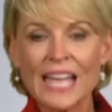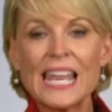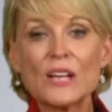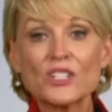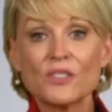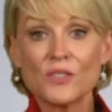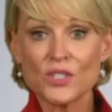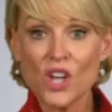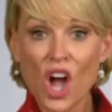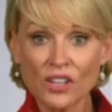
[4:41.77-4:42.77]
Now she
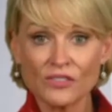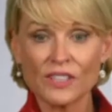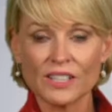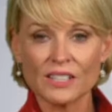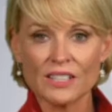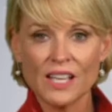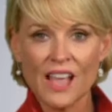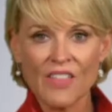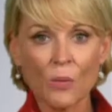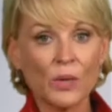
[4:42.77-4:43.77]
feels confident
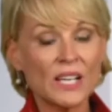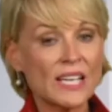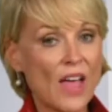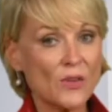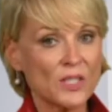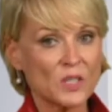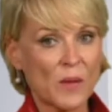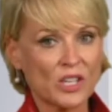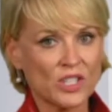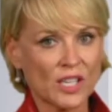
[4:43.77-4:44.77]
that when another
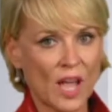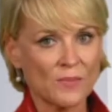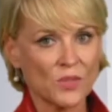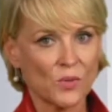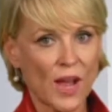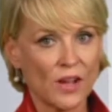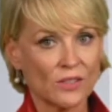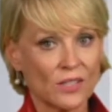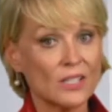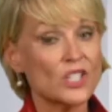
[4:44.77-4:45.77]
inspection comes
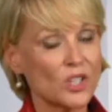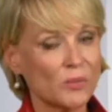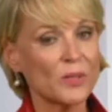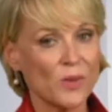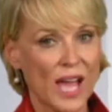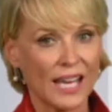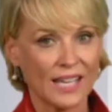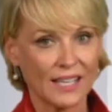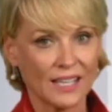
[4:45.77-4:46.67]
around, she'll be ready.